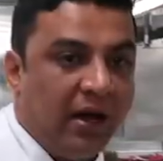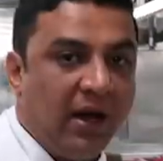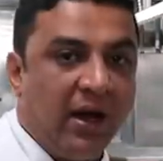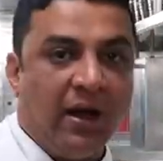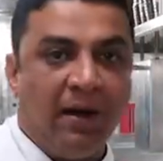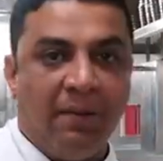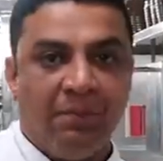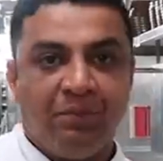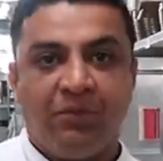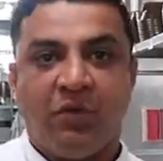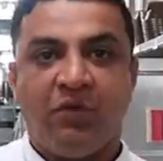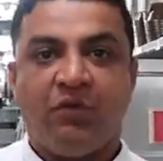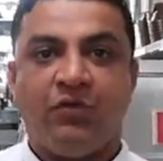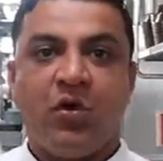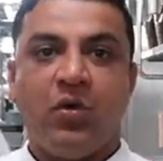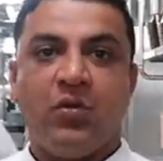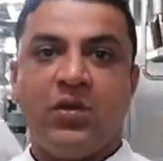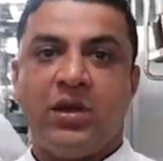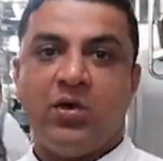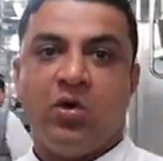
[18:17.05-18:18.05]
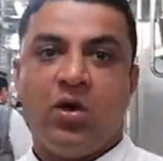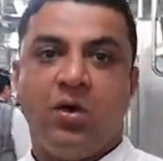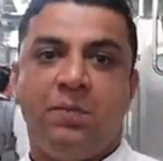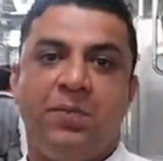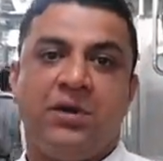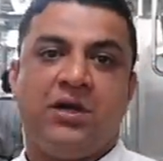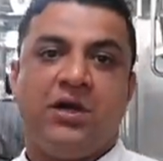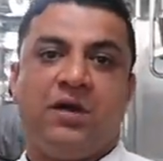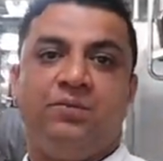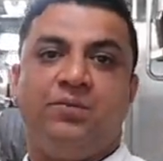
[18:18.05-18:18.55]
Um, so we
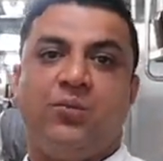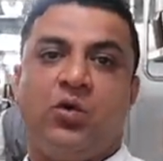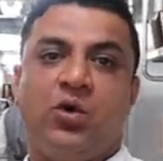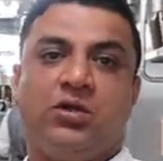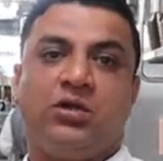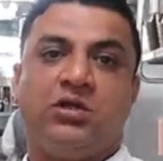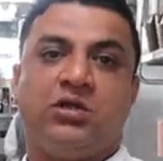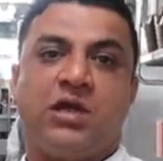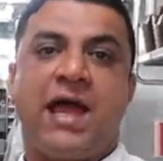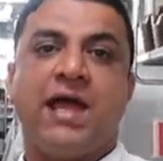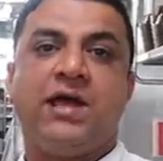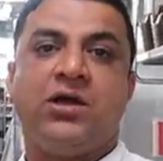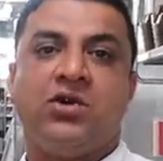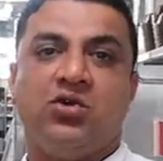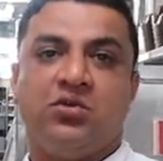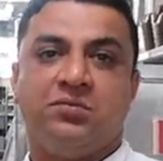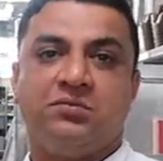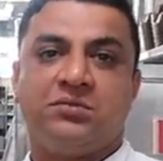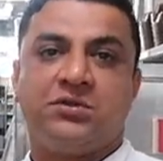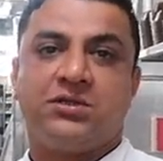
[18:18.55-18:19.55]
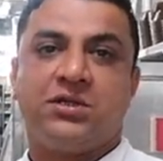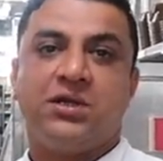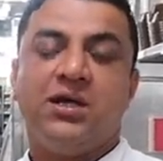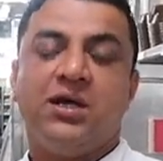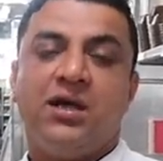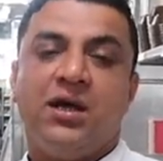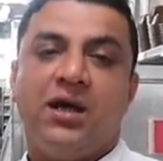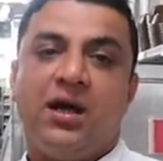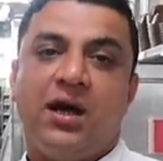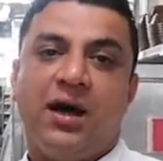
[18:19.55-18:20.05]
open up nine rooms.
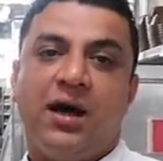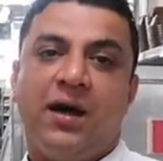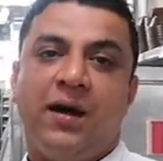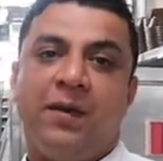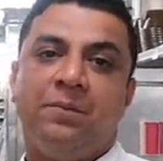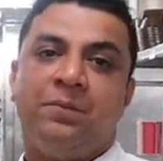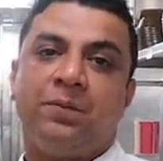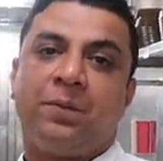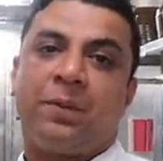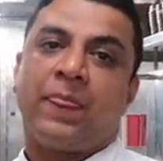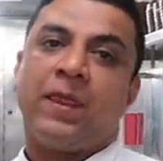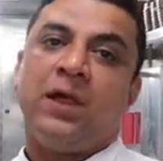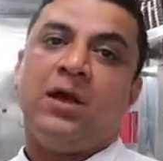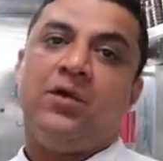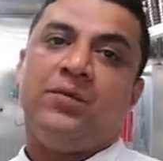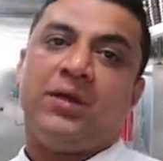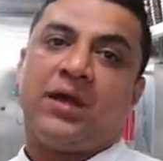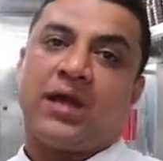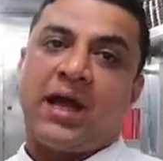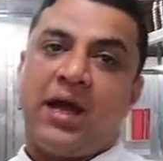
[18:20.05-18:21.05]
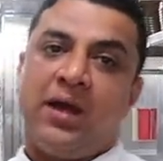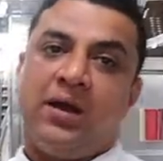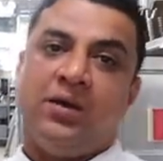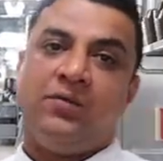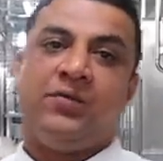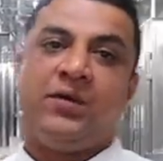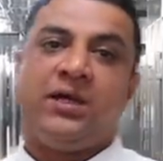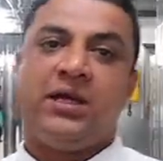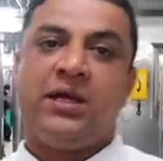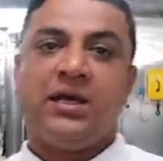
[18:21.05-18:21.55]
Um, we, kind of,
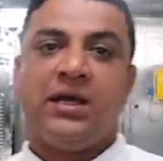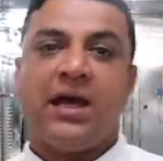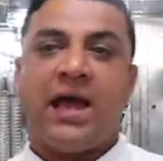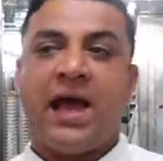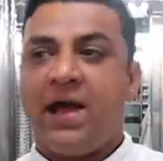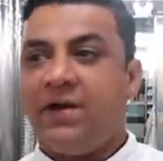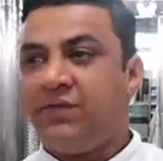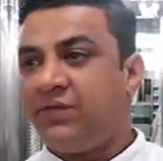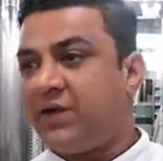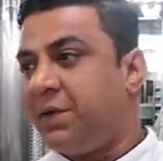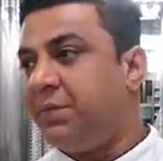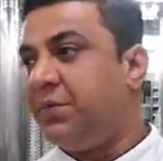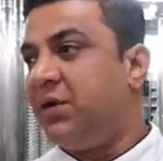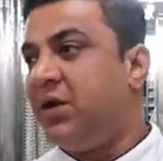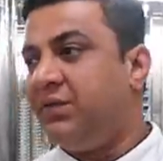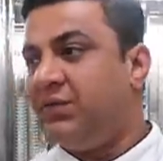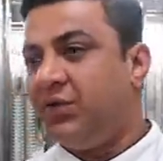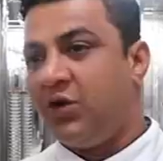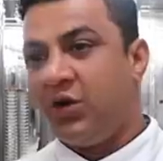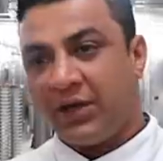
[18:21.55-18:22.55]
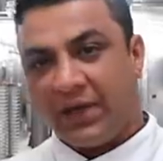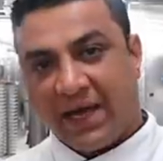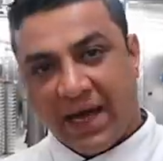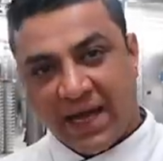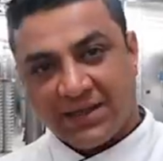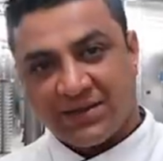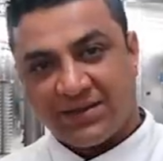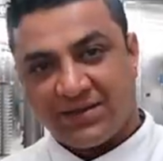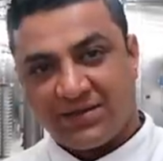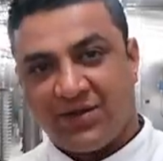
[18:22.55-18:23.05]
we have a couple of
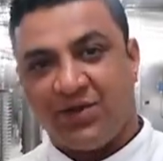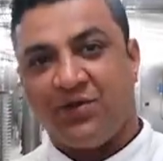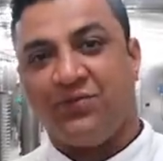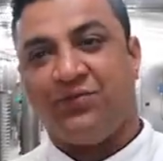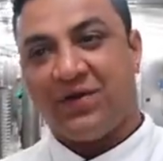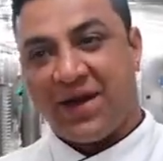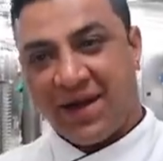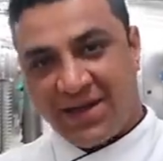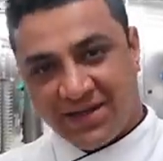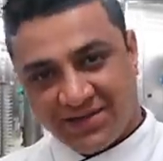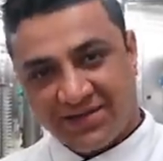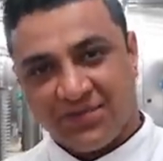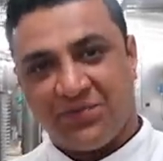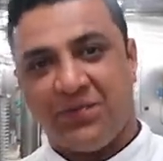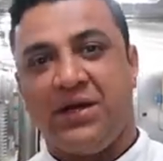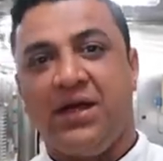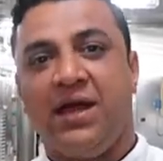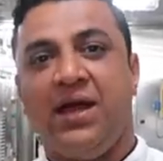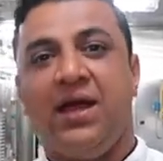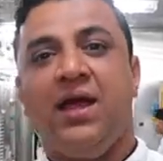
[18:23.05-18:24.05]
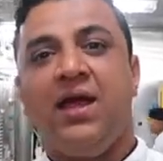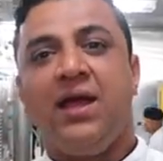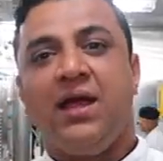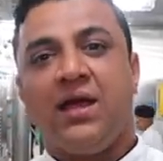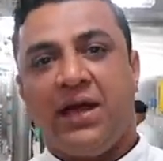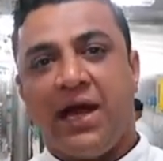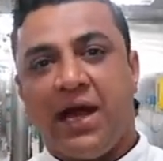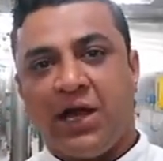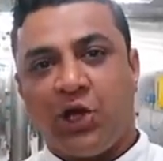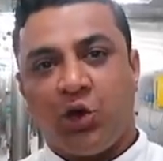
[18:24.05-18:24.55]
guests or friends. We
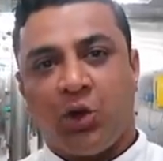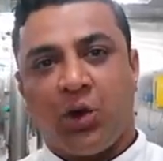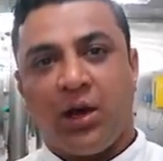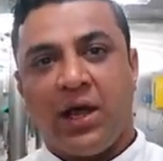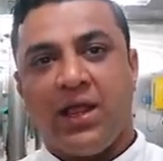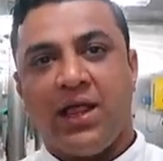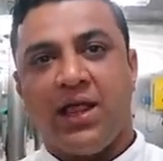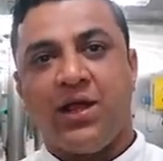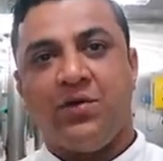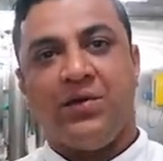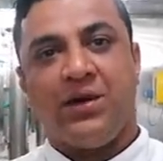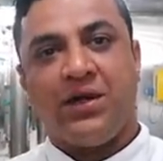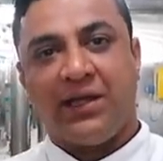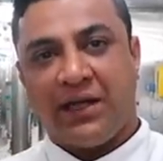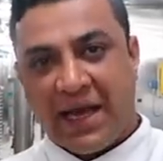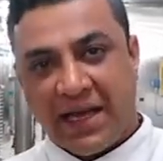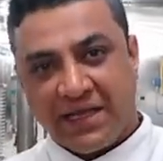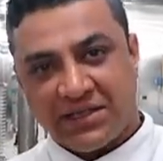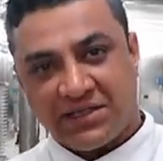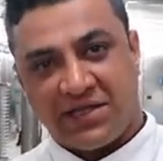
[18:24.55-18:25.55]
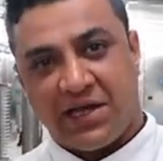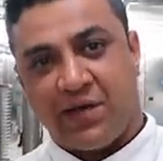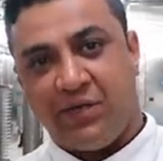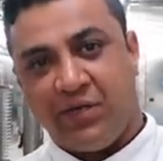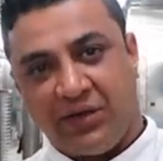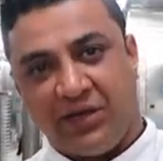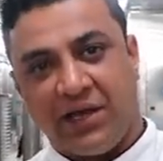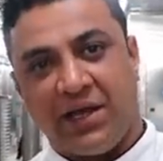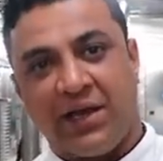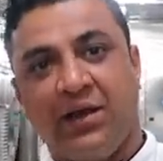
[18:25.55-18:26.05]
get together, we taste
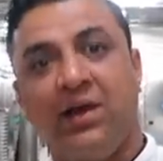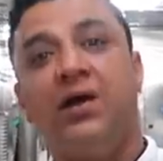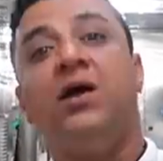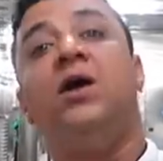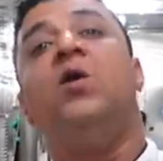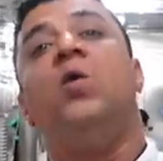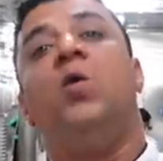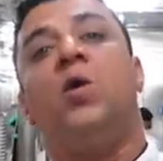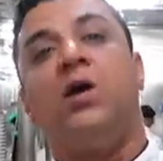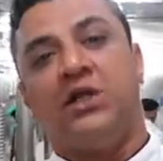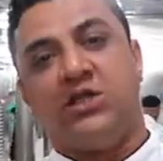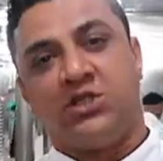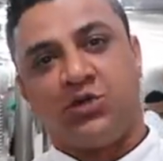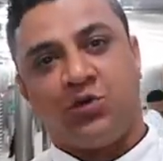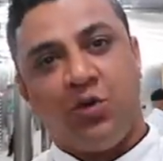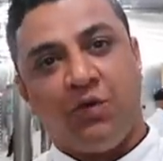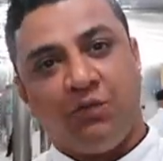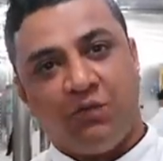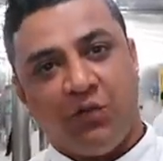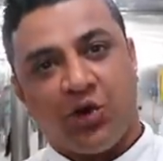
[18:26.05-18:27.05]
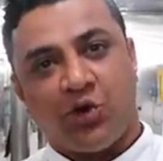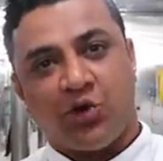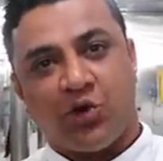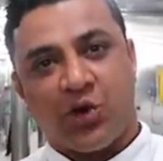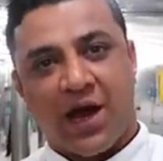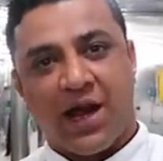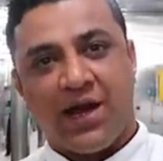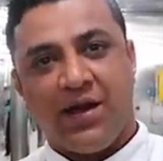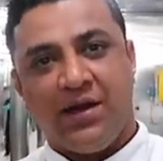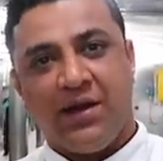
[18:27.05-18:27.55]
everything, what is good for
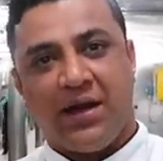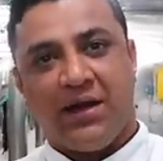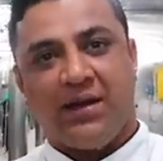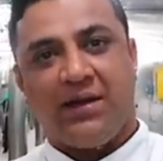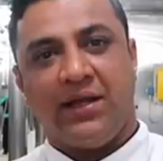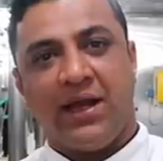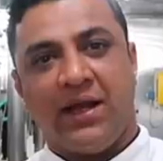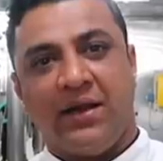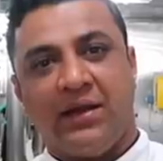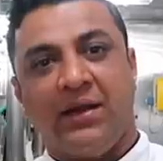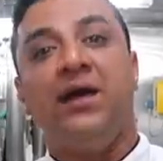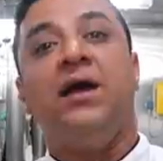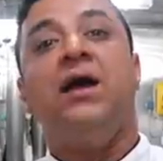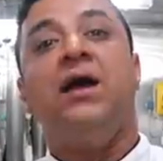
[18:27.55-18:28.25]
tonight, and then